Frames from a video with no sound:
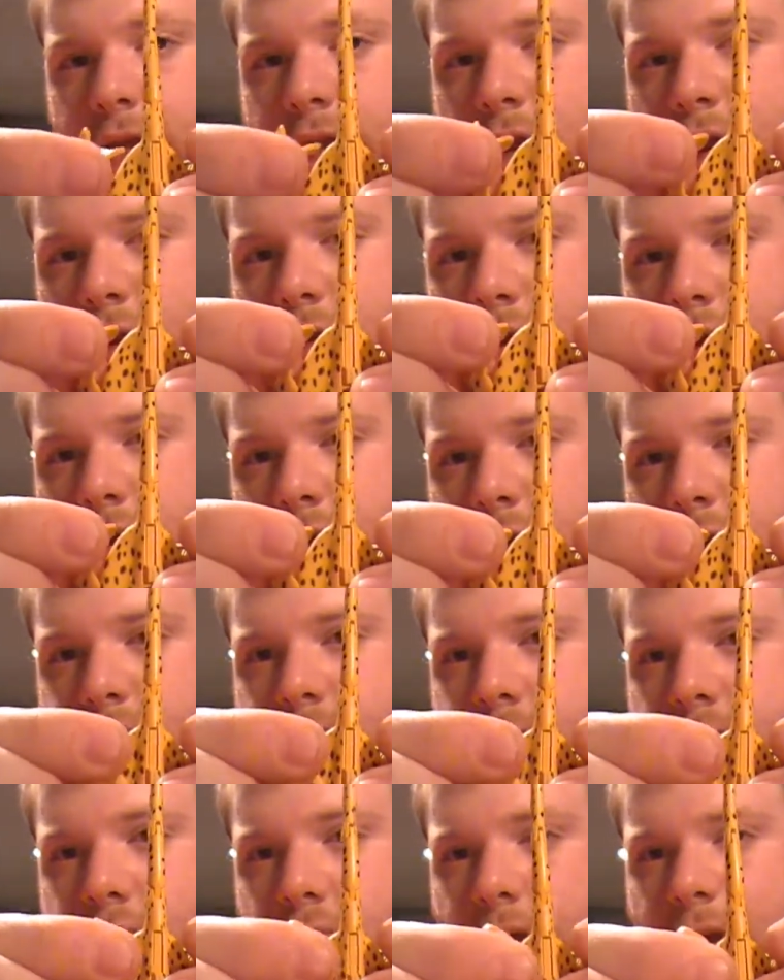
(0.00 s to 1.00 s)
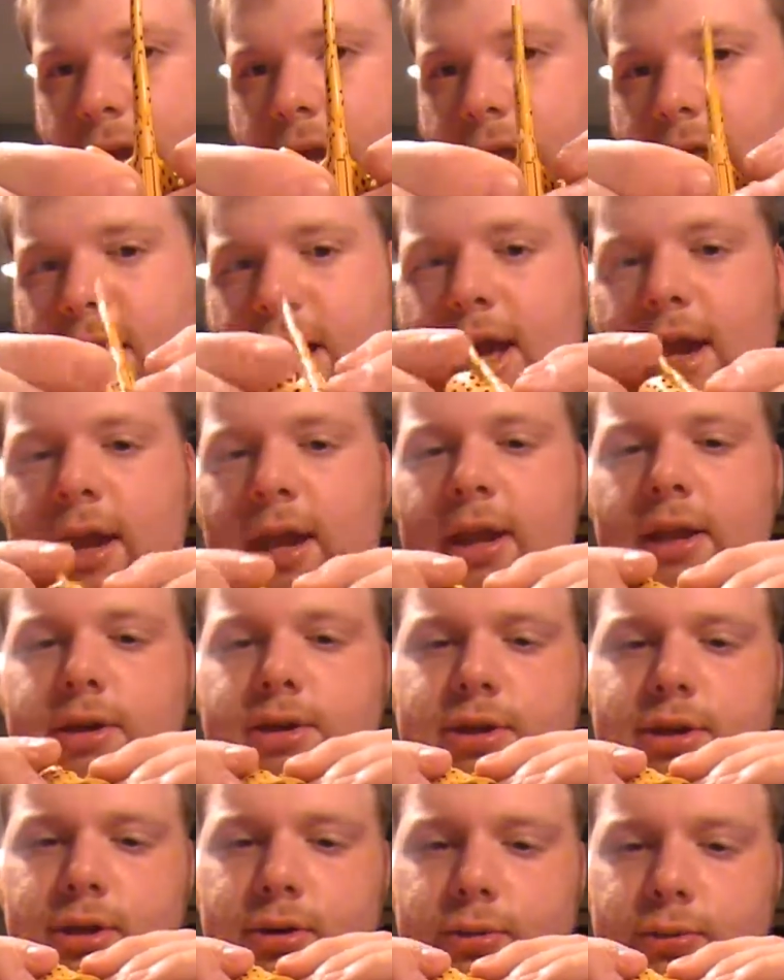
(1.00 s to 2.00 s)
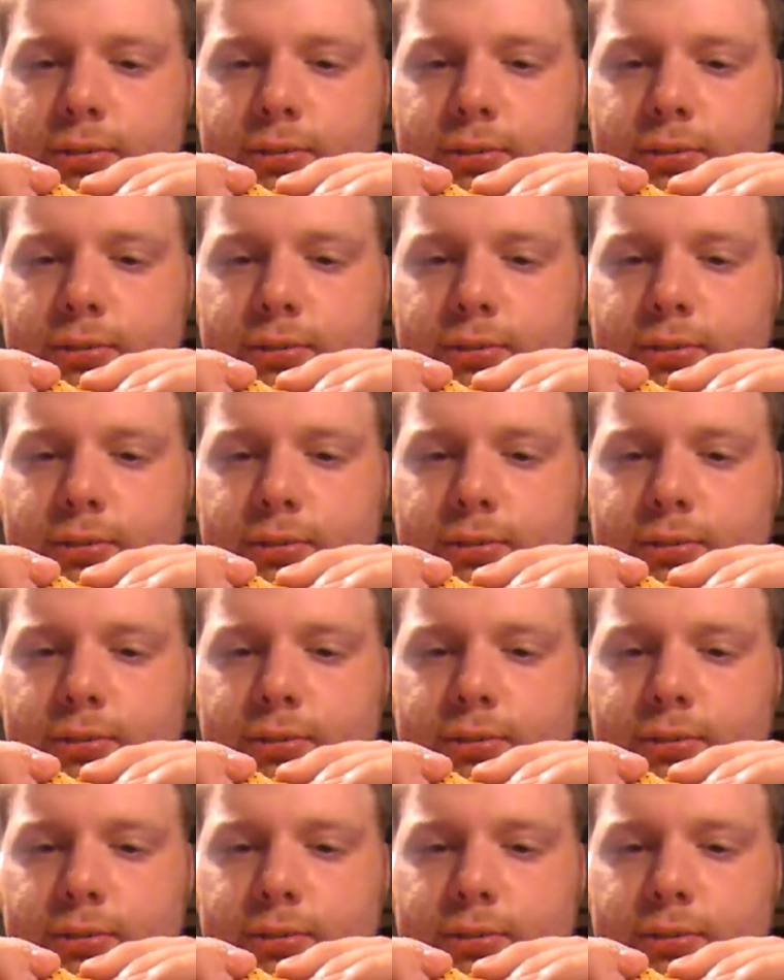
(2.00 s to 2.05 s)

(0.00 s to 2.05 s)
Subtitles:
there that you just bring that into.